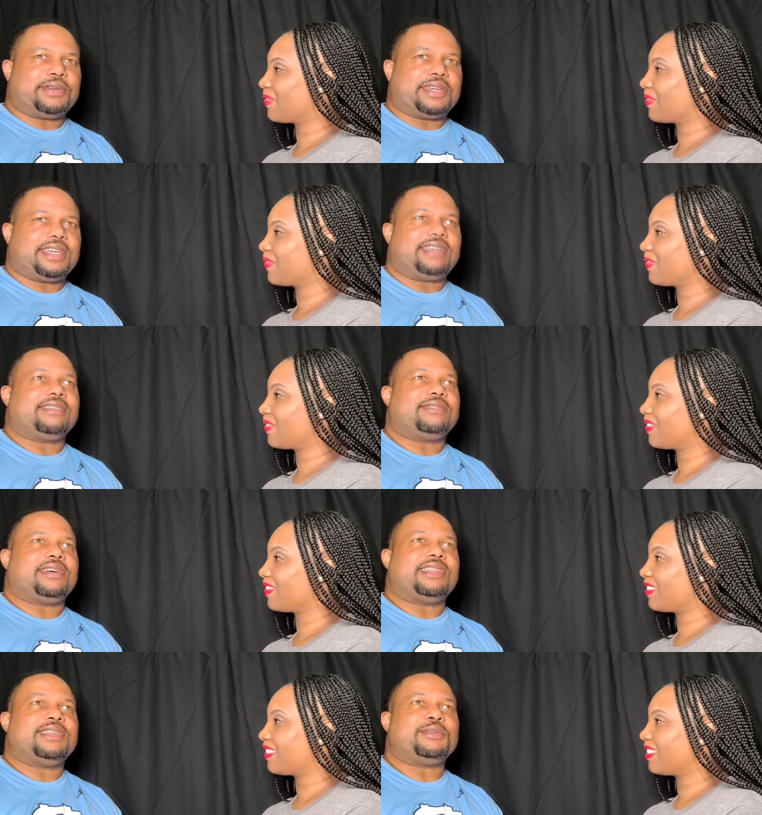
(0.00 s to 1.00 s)
Speaker 1: okay,
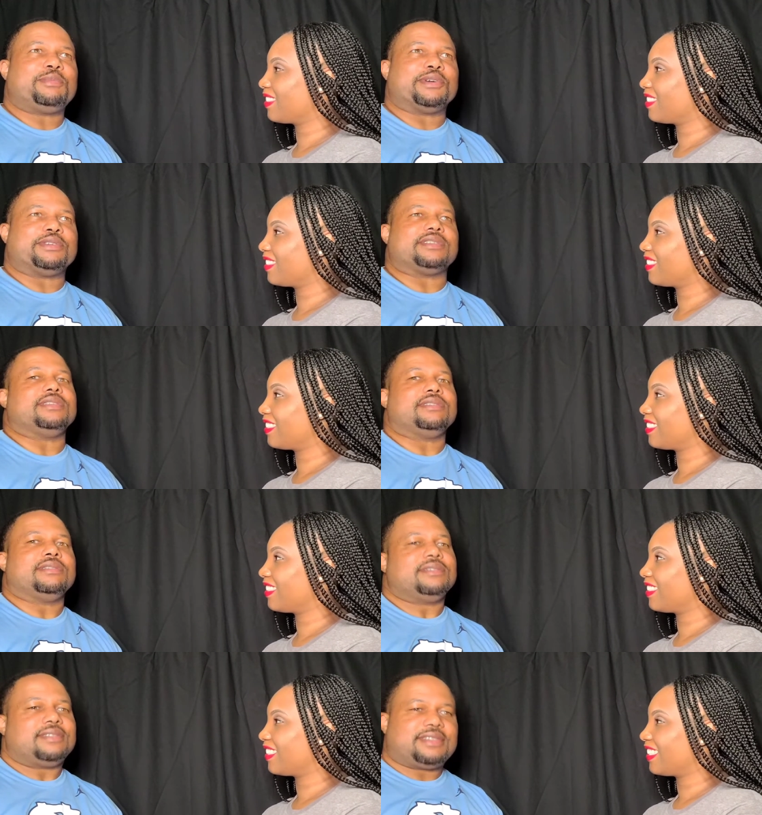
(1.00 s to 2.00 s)
a little person.
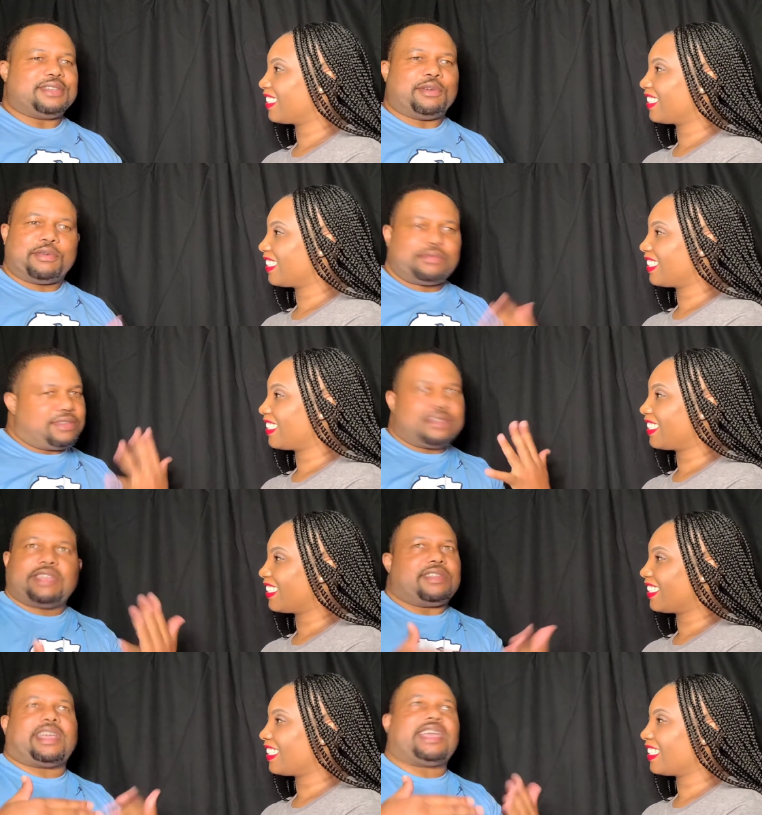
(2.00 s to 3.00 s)
You know,
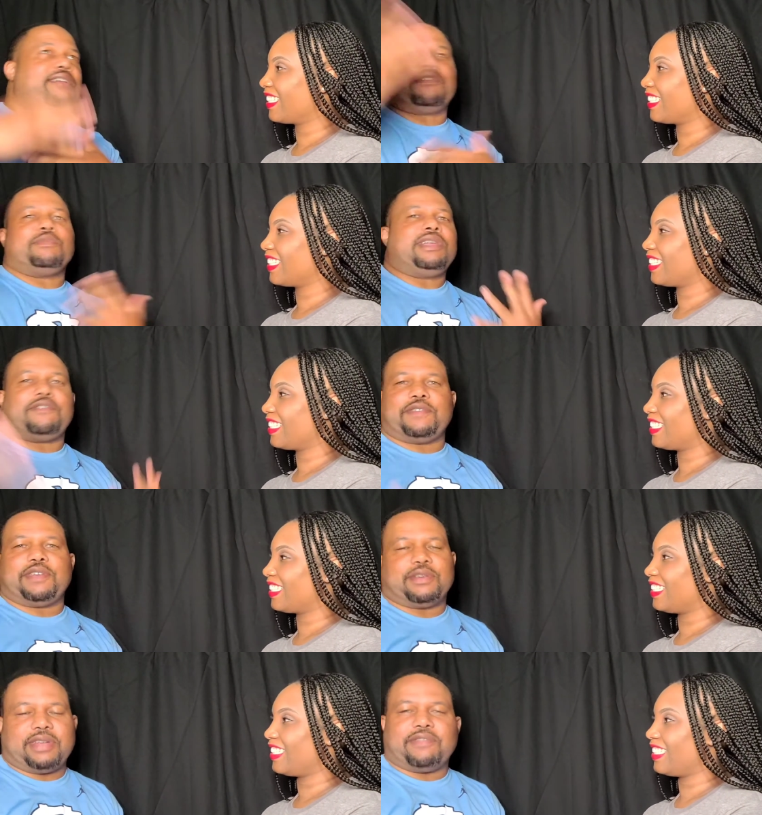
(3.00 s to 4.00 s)
it came from left
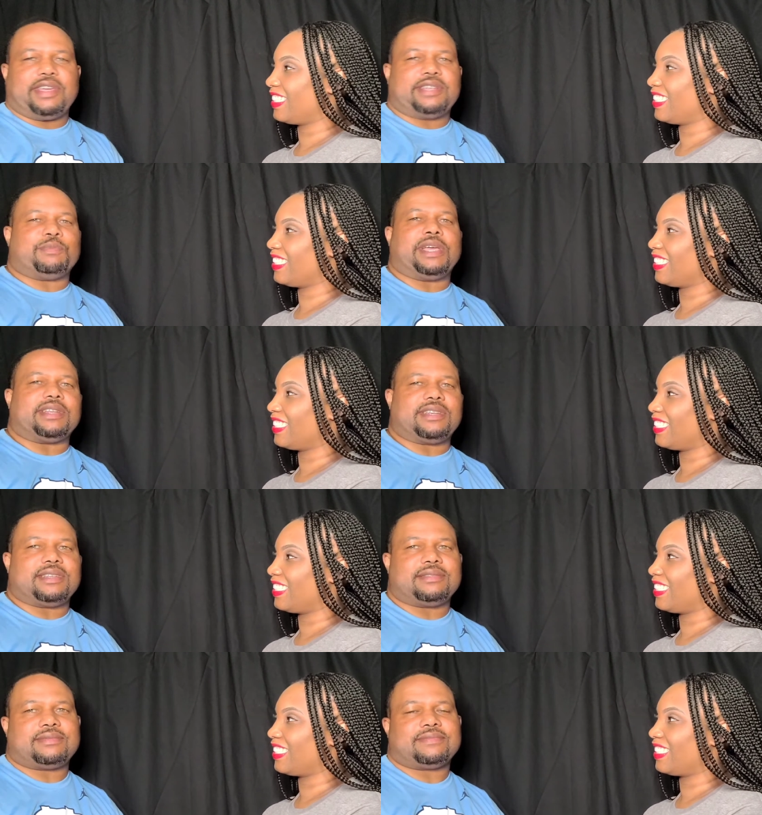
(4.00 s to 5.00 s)
field. Never expected
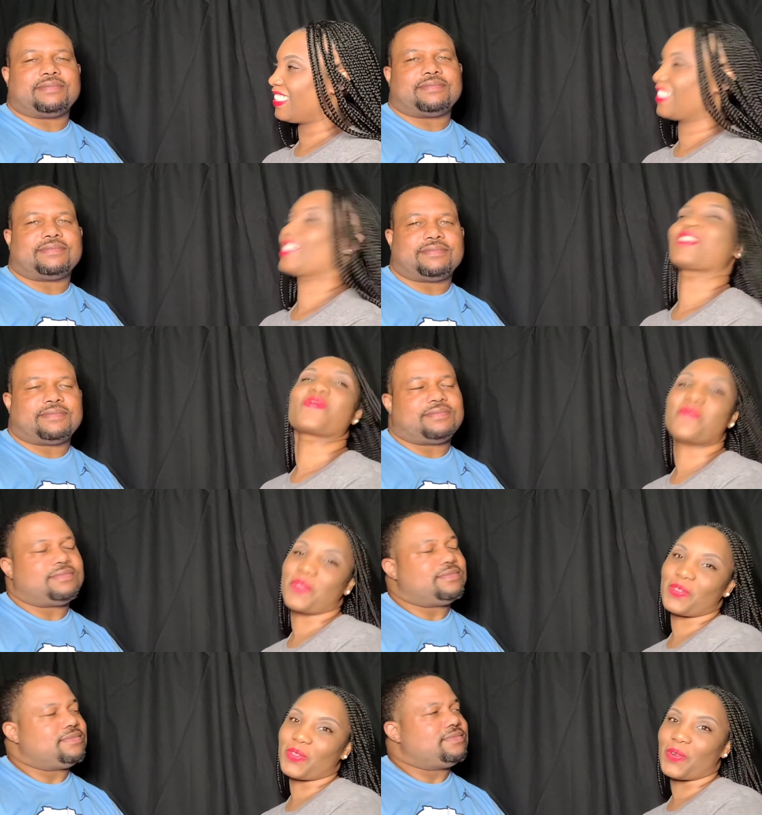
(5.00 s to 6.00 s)
it.
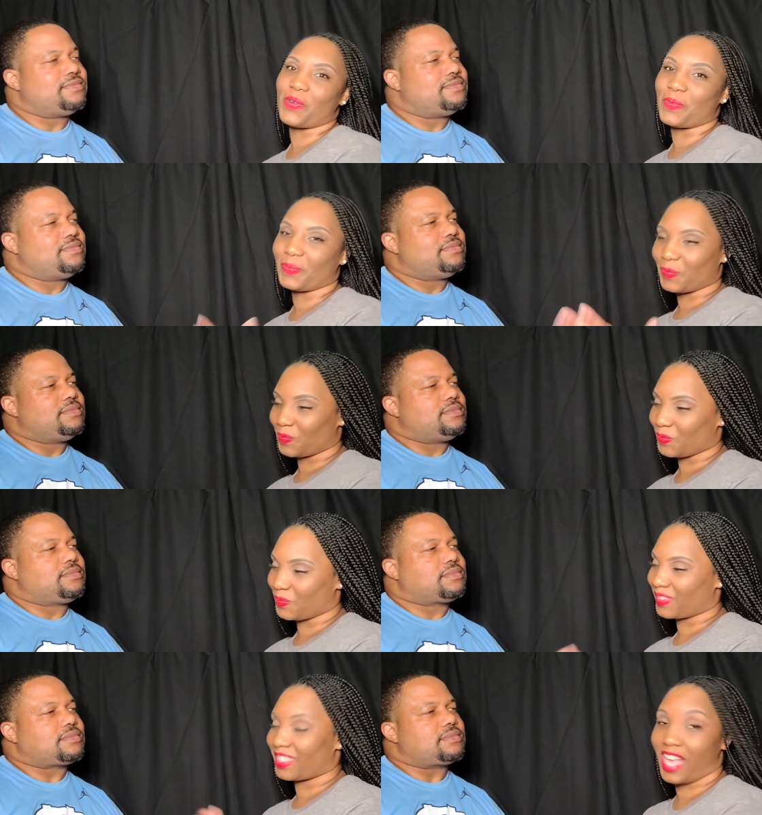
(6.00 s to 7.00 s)
Speaker 2: So,
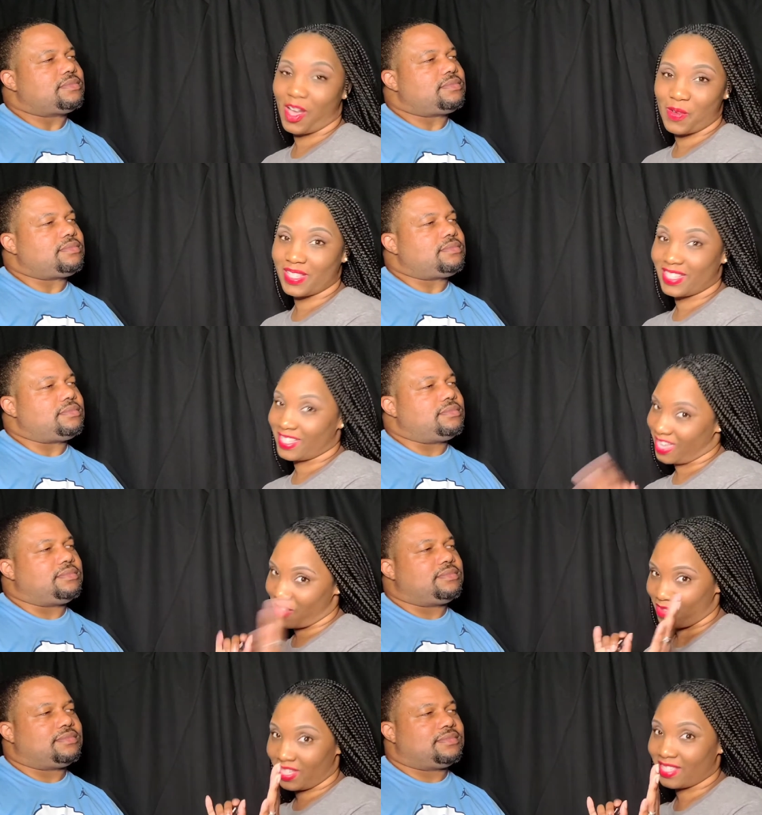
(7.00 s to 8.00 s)
I was
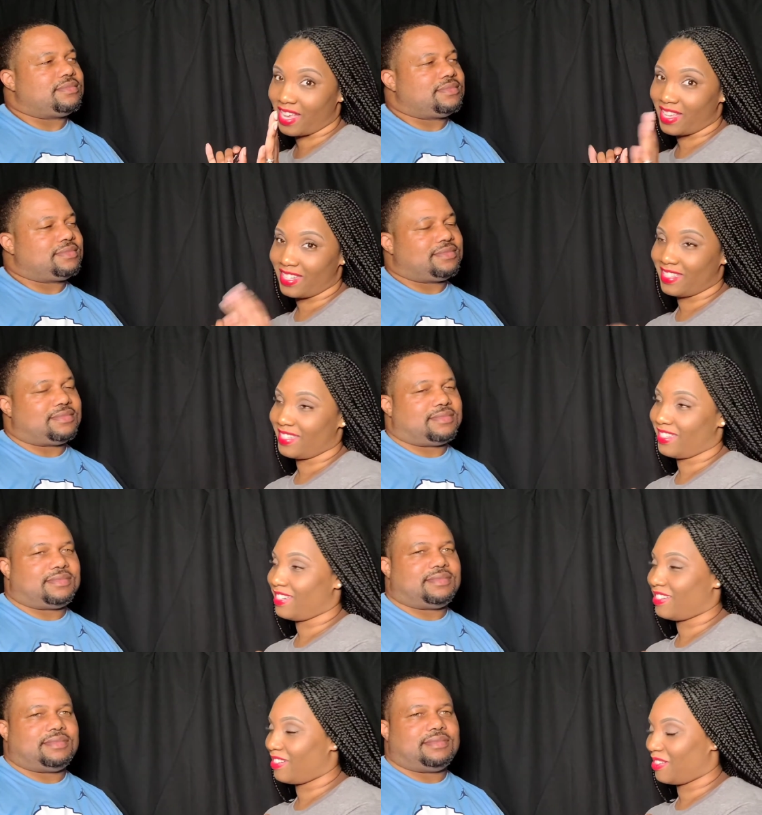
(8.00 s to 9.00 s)
I was excited.
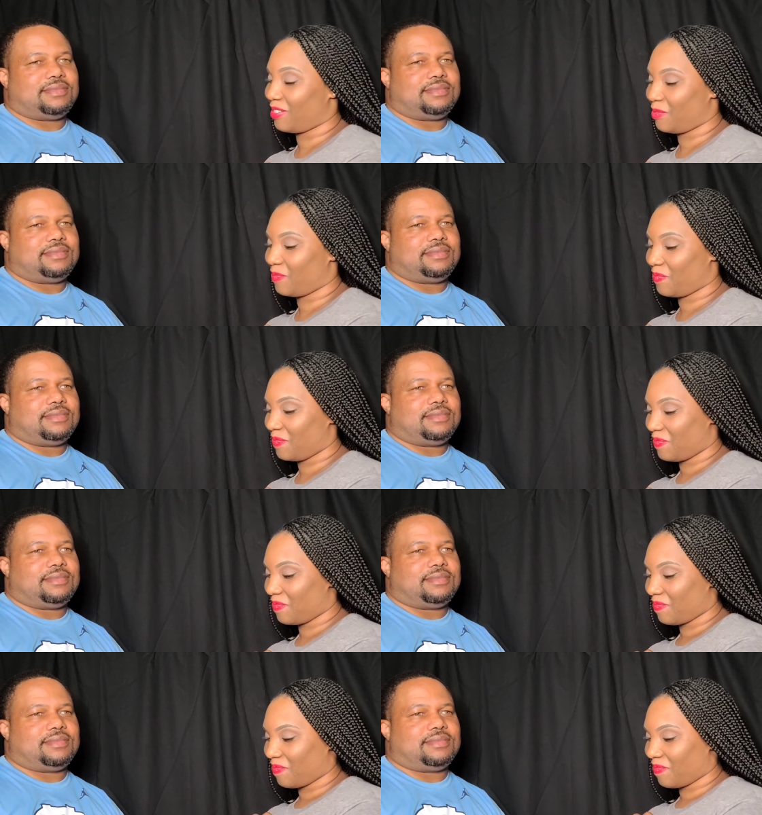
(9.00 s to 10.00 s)
Um,
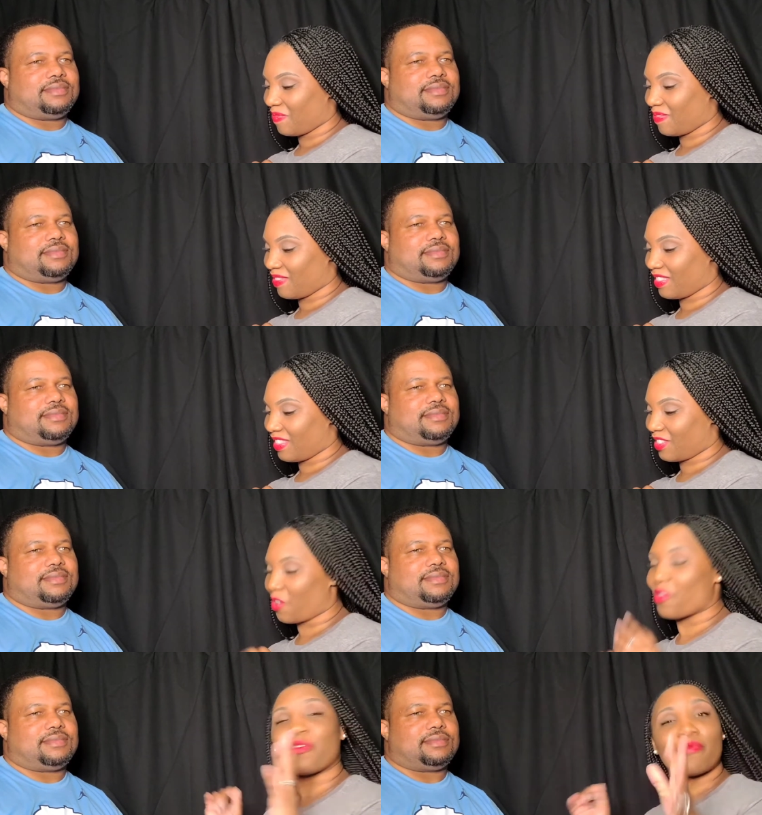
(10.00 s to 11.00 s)

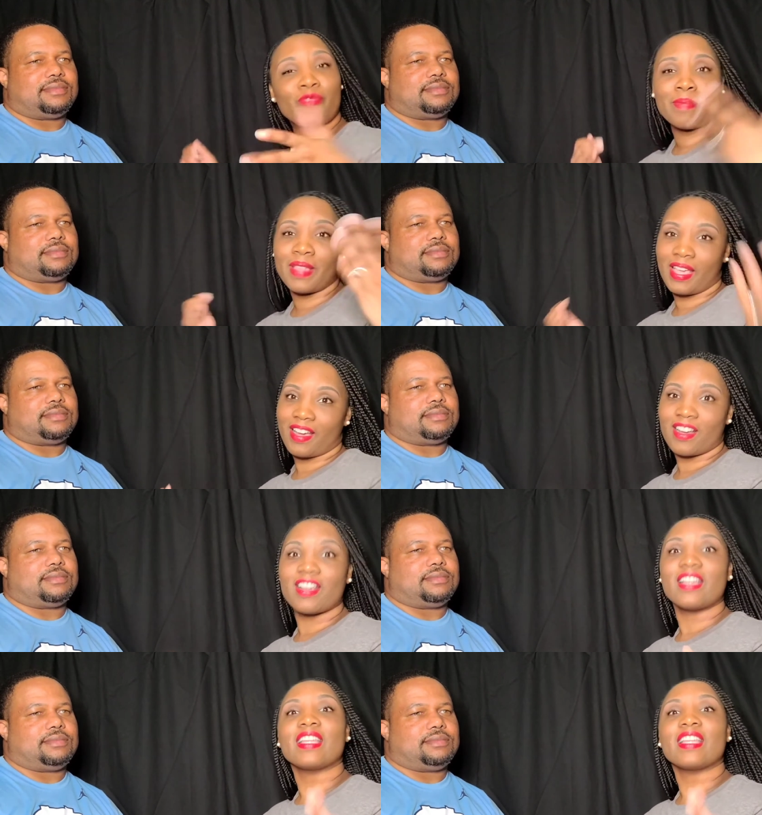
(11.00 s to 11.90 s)
so from there,